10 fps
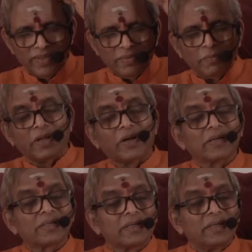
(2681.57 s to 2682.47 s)
because
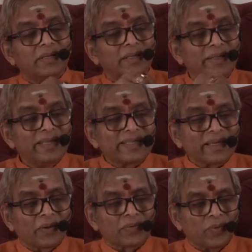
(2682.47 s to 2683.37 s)
this
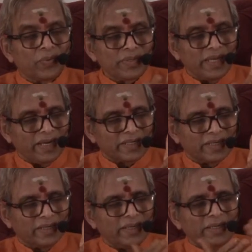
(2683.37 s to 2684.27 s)

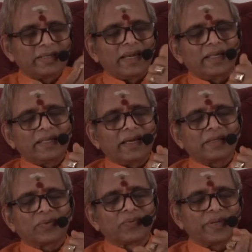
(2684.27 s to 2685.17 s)
association is like the
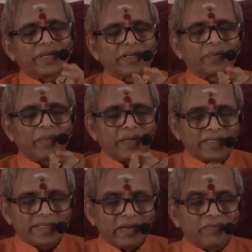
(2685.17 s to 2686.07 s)
association
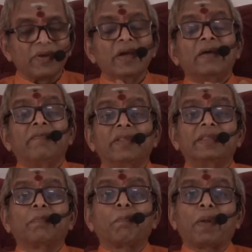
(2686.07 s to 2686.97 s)
myself with
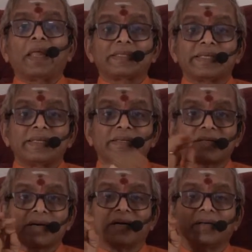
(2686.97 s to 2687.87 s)
the
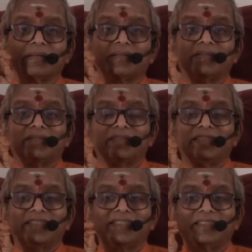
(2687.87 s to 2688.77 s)
placenta.
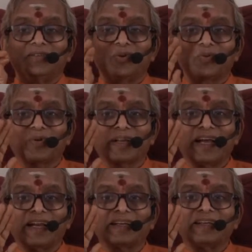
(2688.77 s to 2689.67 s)
Don't
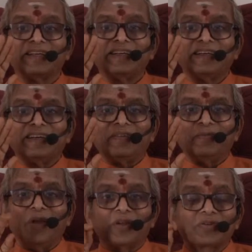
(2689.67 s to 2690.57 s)
forget,
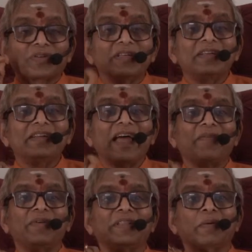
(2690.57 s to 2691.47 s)
we are still
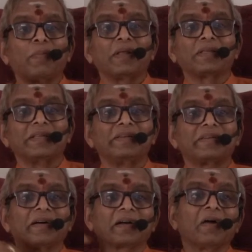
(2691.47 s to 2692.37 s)
having the
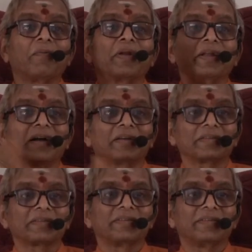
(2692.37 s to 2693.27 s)
placenta covering us.
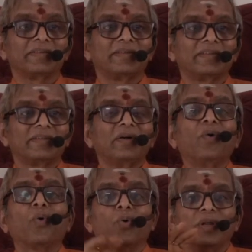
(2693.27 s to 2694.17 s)

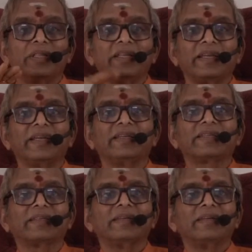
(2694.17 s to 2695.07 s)
Only thing is
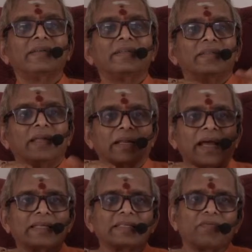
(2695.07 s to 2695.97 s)
that
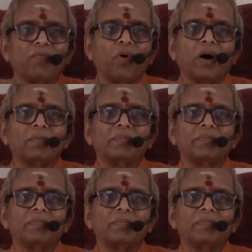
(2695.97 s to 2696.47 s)
has a form,